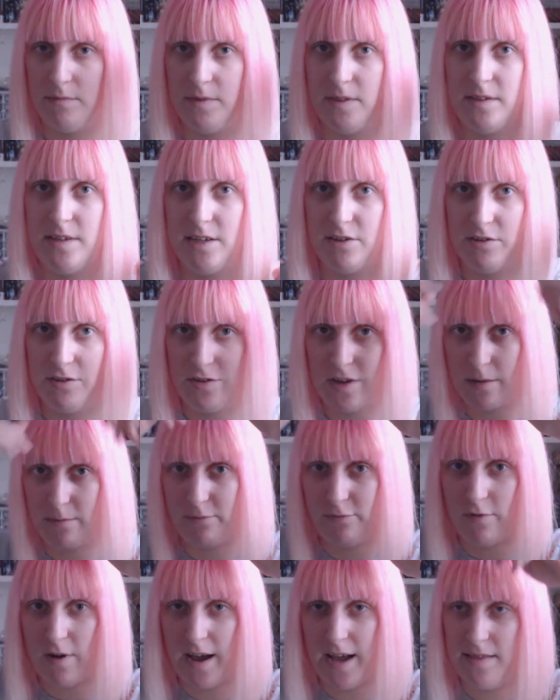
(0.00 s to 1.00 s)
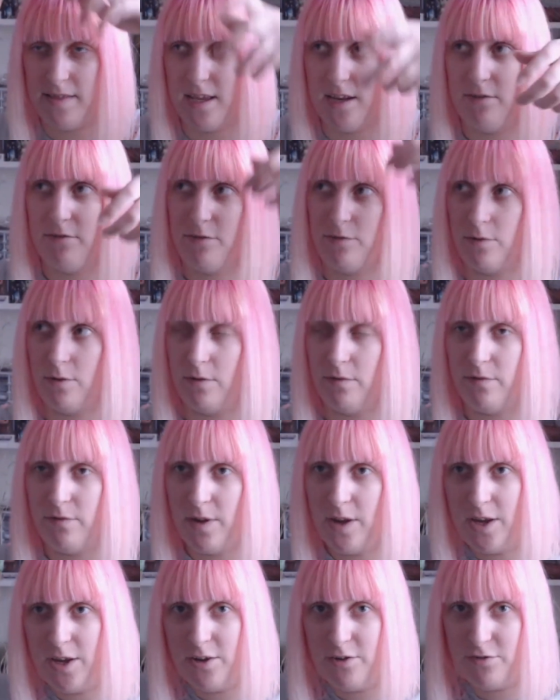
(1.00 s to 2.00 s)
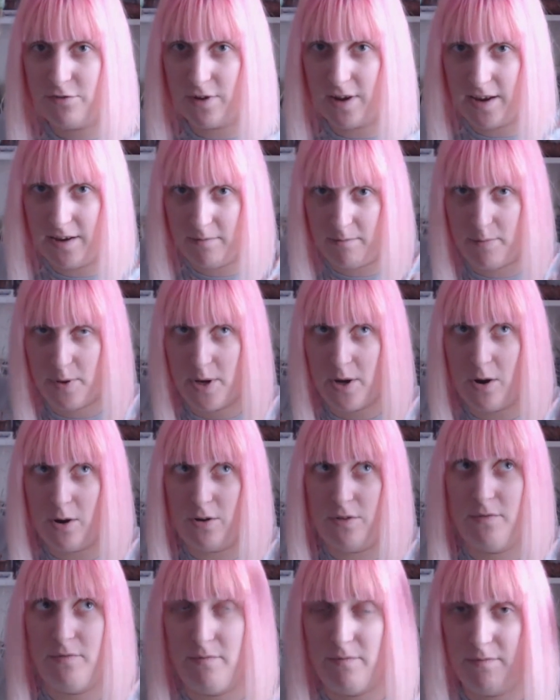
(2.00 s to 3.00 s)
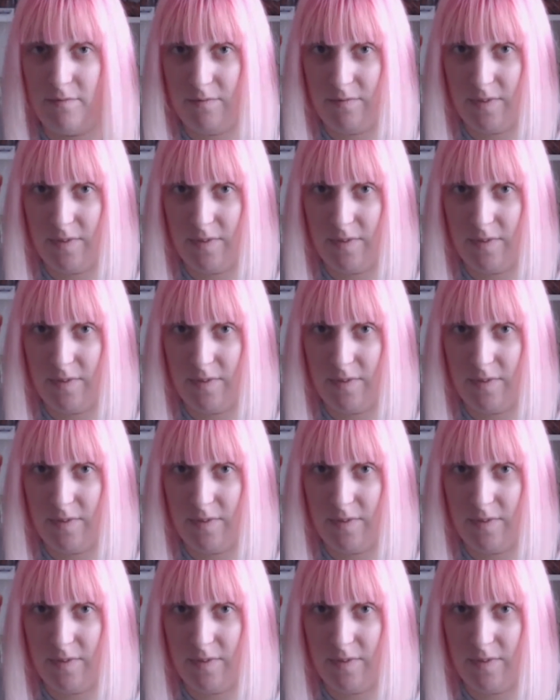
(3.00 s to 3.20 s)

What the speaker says: sit upright and then sort of try and put it on